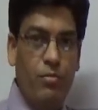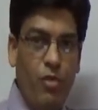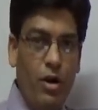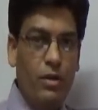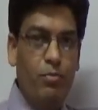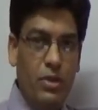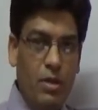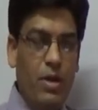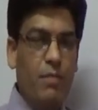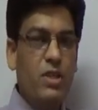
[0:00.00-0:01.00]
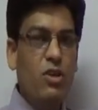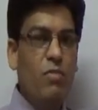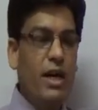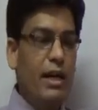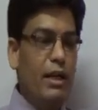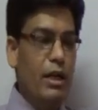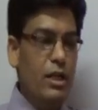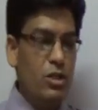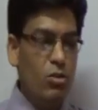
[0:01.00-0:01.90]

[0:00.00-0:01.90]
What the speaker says: purpose of marketing is